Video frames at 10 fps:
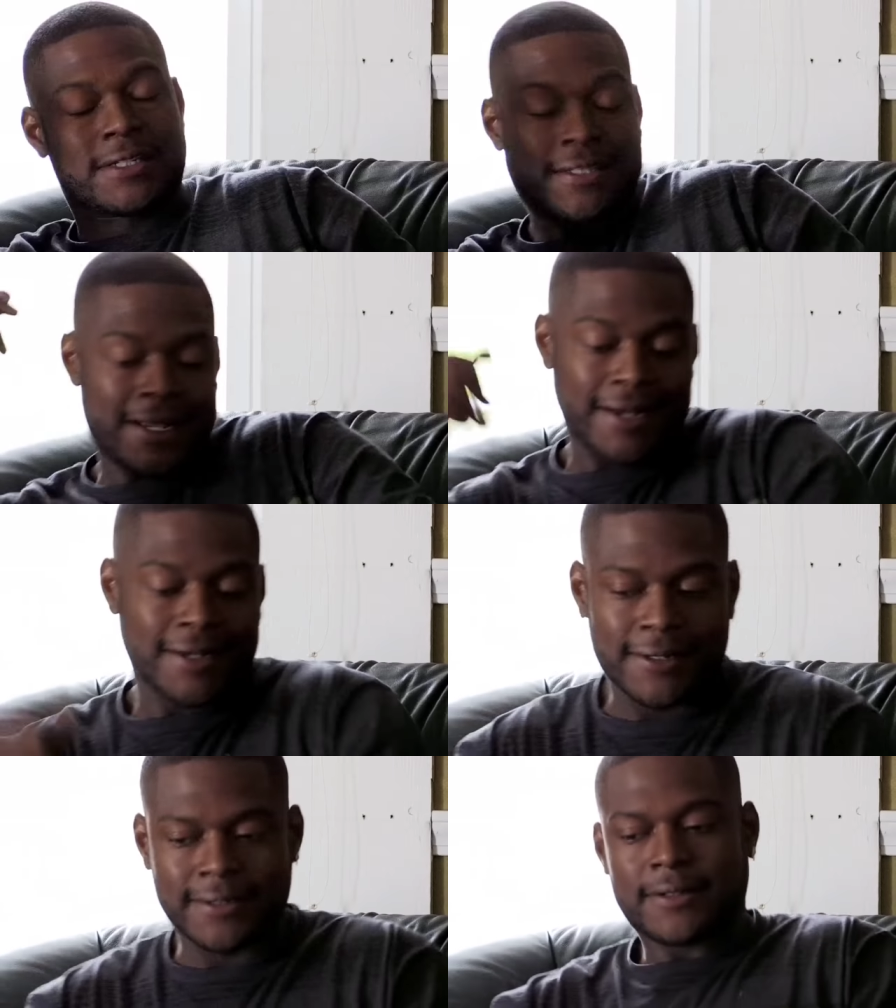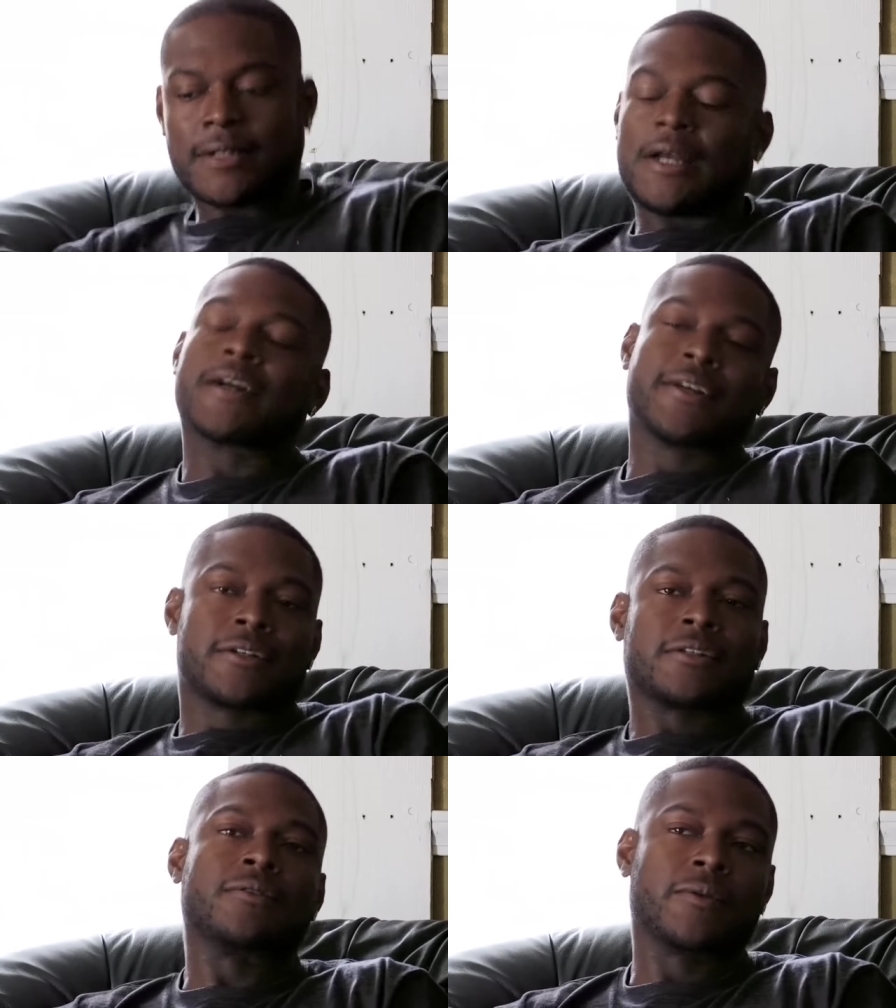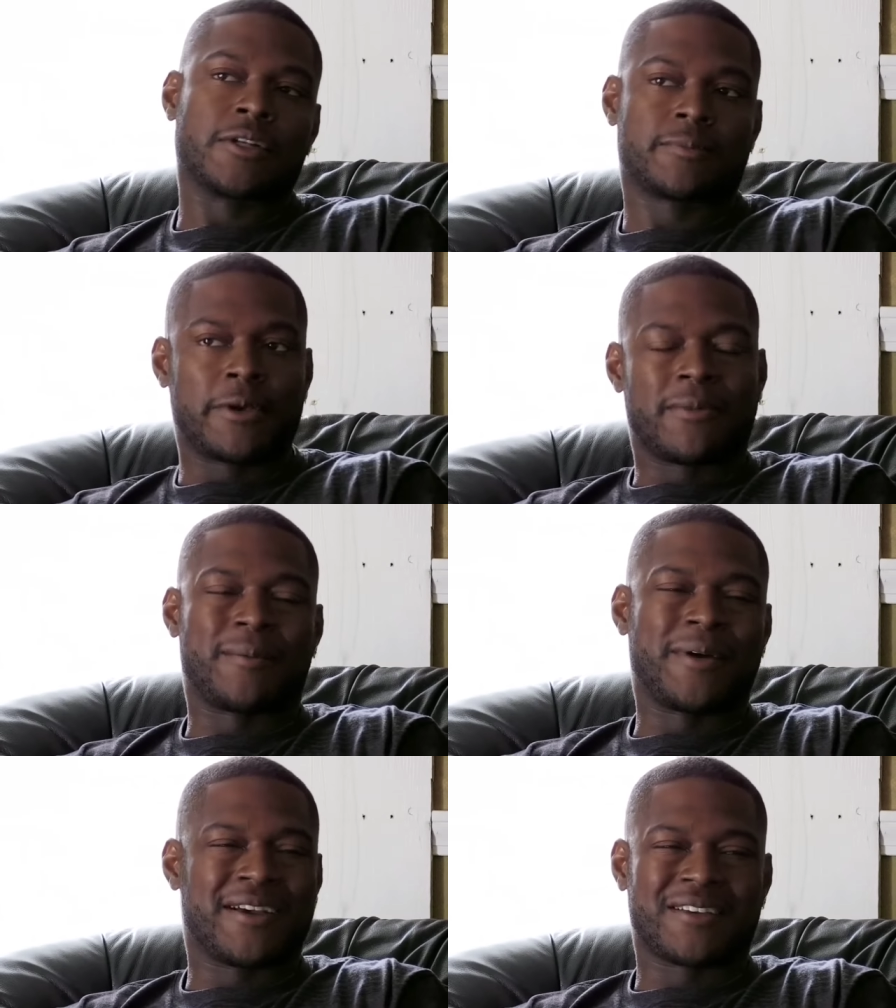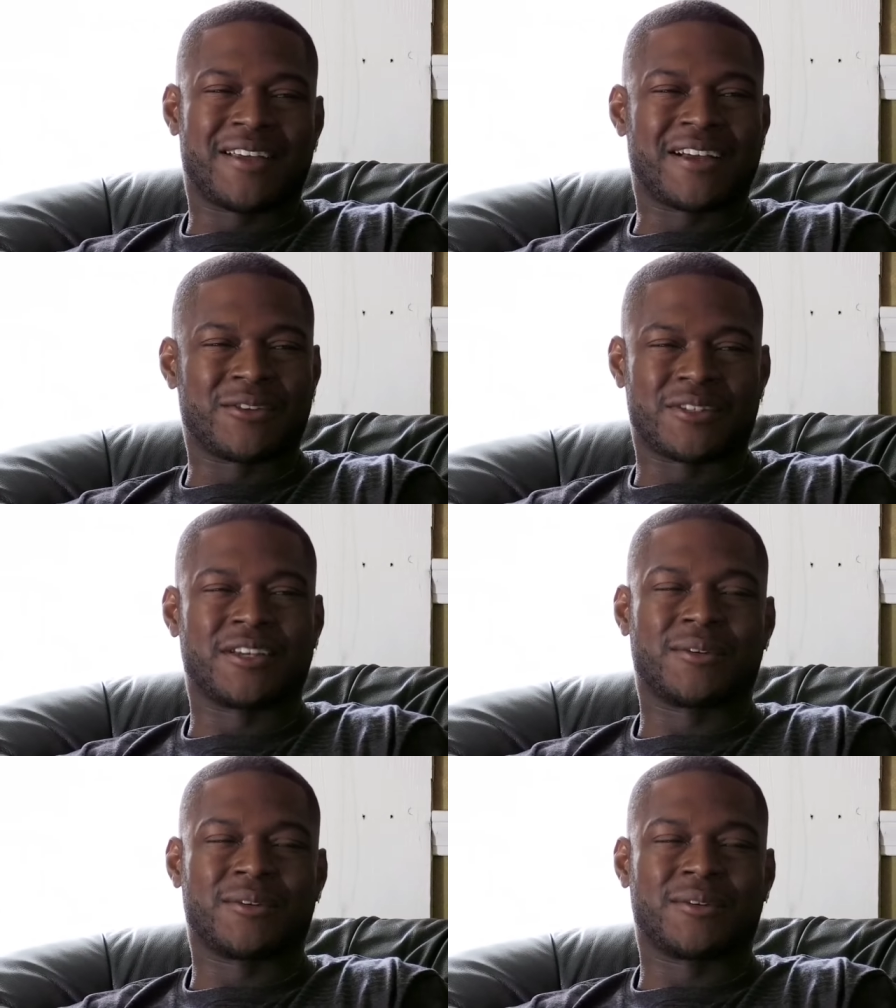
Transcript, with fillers: says that yesterday he was not able to speak his mind.